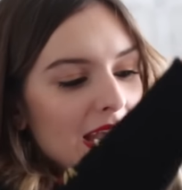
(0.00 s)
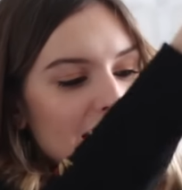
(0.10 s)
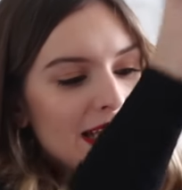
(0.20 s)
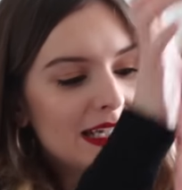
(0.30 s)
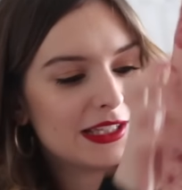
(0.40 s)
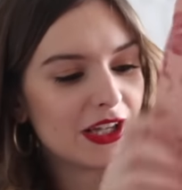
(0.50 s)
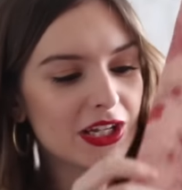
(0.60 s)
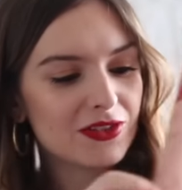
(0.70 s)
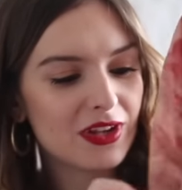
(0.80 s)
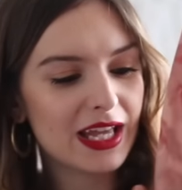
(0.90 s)
and it's
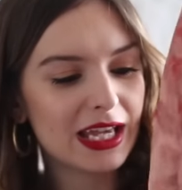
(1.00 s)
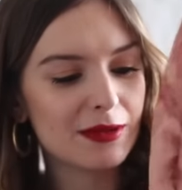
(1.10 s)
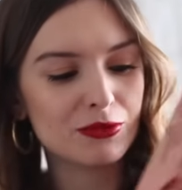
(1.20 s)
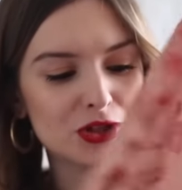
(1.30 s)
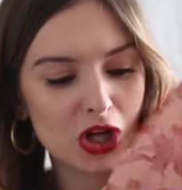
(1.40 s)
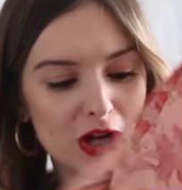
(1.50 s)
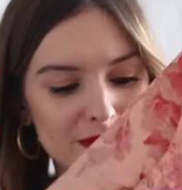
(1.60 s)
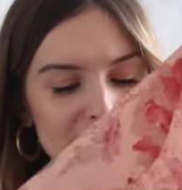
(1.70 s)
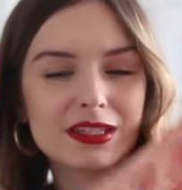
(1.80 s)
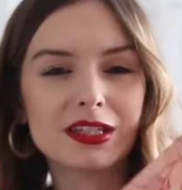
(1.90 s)
kind of like a
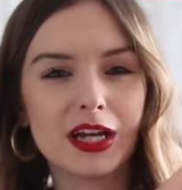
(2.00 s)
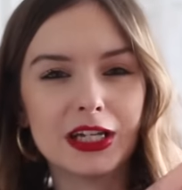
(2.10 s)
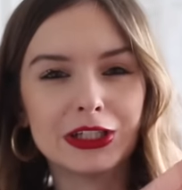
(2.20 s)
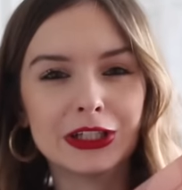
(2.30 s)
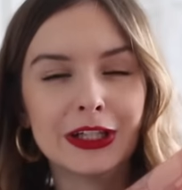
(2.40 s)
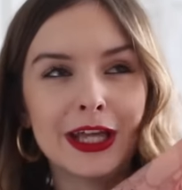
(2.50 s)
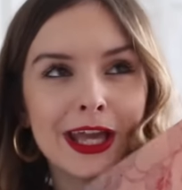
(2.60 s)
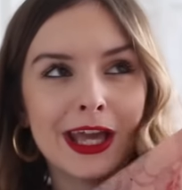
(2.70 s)
pajama style